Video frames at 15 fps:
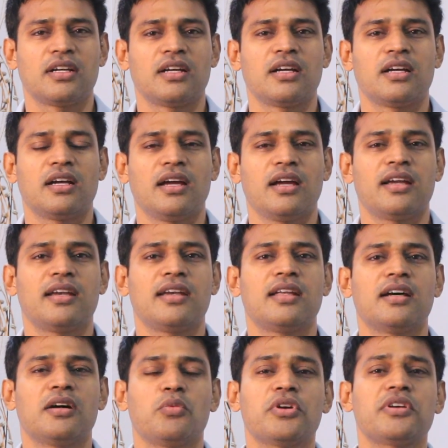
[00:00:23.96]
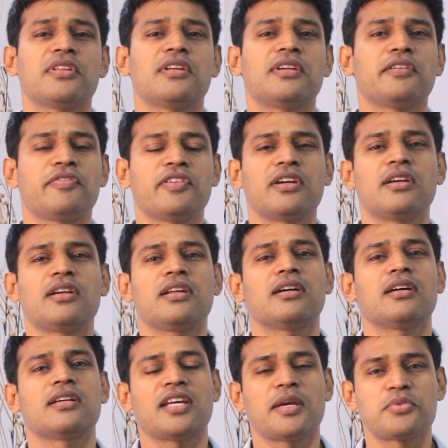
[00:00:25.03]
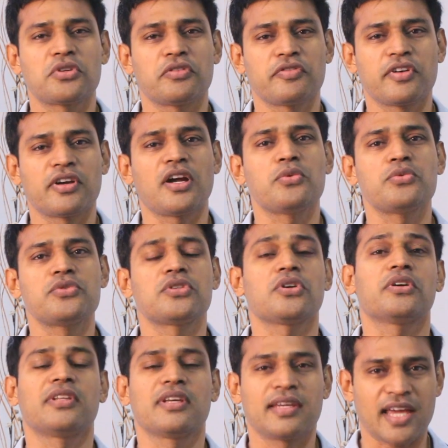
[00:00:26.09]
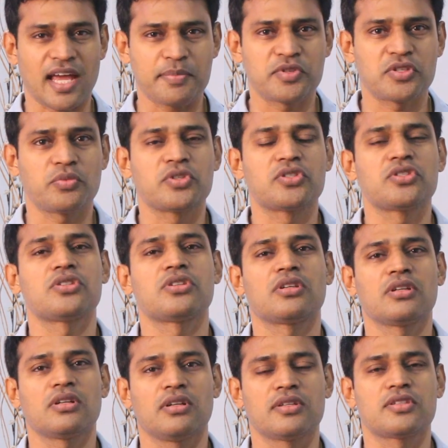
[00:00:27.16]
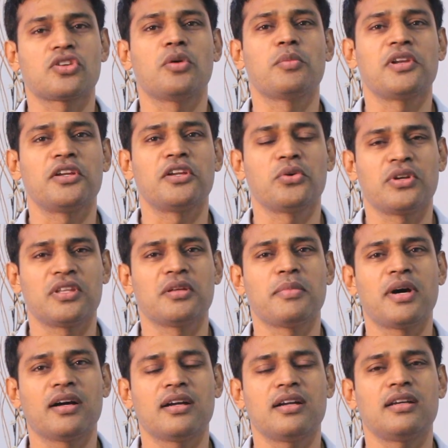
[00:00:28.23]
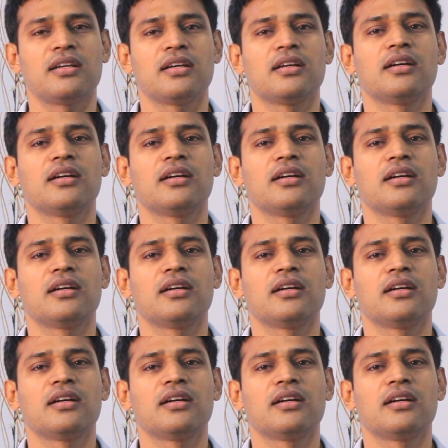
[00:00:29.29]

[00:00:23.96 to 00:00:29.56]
And what are the different types of crowns or the caps which is commonly known in the market.